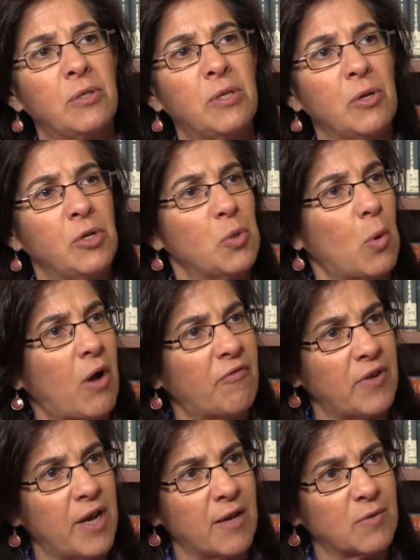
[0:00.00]
There, you
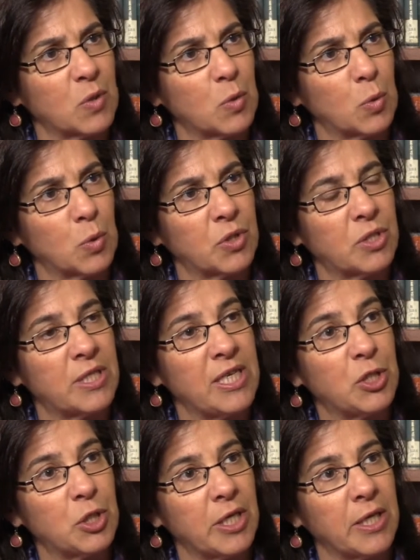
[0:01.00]
often have schools
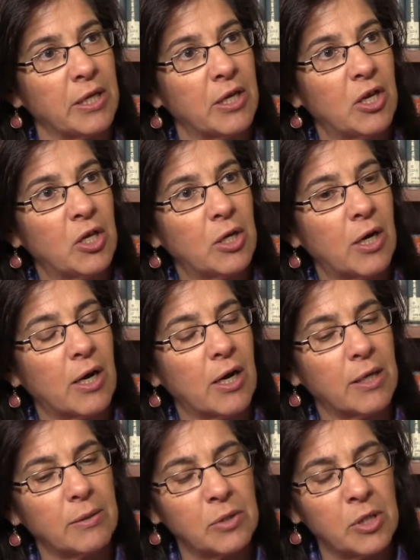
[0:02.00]
teaching
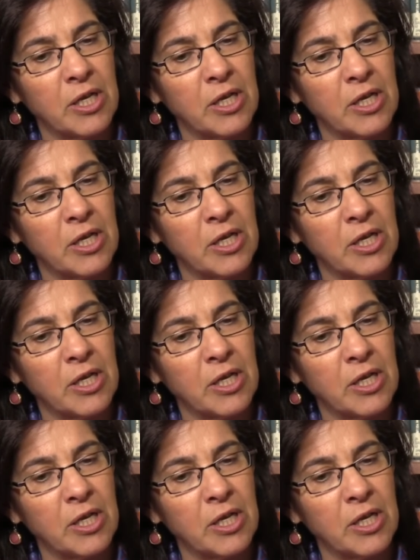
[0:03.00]
uh,